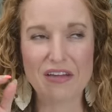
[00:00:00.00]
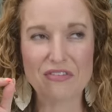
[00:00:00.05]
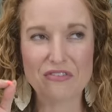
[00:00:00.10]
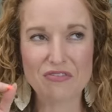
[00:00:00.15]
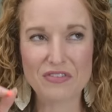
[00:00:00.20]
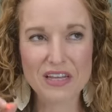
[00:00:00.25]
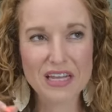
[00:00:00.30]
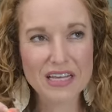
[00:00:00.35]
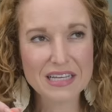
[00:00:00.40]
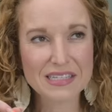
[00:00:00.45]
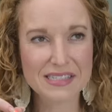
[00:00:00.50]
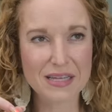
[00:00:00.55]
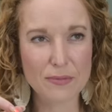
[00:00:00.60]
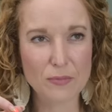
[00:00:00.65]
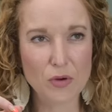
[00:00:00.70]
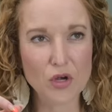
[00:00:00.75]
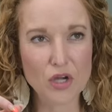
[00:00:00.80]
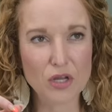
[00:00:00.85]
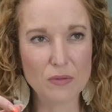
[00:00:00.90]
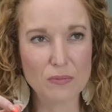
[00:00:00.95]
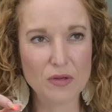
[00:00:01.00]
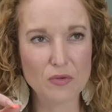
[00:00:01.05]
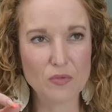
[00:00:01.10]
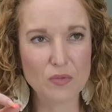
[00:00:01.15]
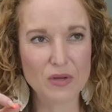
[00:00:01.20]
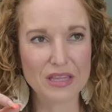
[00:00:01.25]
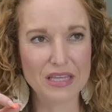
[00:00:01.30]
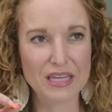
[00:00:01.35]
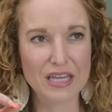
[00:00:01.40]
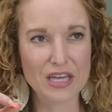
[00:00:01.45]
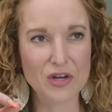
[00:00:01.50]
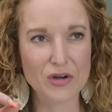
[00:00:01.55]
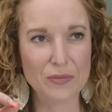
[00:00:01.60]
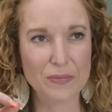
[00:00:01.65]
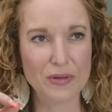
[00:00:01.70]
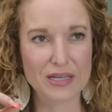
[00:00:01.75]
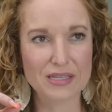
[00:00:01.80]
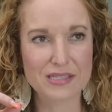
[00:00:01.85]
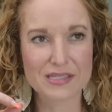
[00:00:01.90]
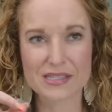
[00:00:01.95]
I feel like summer can be really hit or
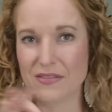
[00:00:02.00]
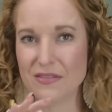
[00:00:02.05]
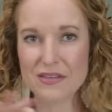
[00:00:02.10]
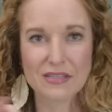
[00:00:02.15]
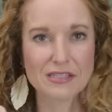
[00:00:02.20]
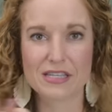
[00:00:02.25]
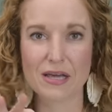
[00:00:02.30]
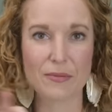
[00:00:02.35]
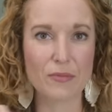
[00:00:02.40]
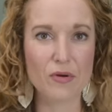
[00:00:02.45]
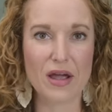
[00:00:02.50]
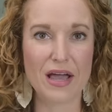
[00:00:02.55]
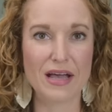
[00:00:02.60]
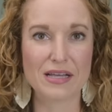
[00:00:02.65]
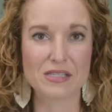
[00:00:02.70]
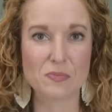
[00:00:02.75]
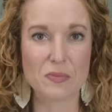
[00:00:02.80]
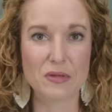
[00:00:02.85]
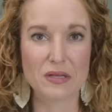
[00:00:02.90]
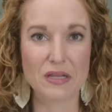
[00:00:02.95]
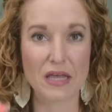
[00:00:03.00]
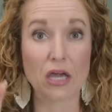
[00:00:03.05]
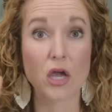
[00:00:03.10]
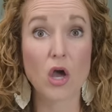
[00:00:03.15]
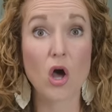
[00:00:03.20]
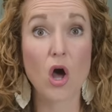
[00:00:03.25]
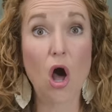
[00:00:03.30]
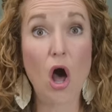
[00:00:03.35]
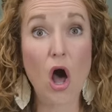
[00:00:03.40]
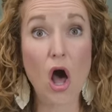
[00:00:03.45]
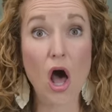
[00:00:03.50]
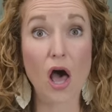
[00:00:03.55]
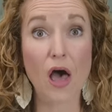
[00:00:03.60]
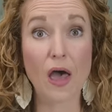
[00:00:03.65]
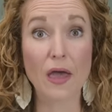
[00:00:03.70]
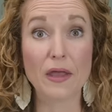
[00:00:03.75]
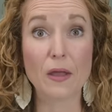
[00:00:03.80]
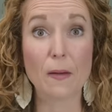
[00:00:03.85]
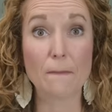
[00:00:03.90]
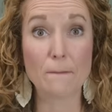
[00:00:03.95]
miss and this summer has been like
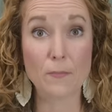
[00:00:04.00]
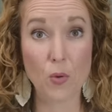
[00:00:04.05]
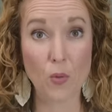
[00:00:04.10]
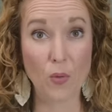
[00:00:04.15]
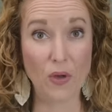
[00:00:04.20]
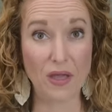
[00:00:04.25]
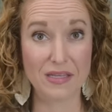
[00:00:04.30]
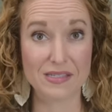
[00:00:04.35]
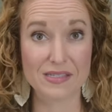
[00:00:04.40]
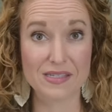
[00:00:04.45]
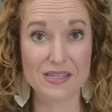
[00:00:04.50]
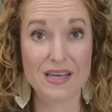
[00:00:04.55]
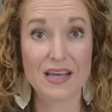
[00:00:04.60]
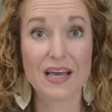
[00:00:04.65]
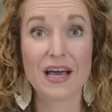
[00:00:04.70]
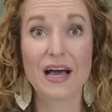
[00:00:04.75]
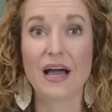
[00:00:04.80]
on point.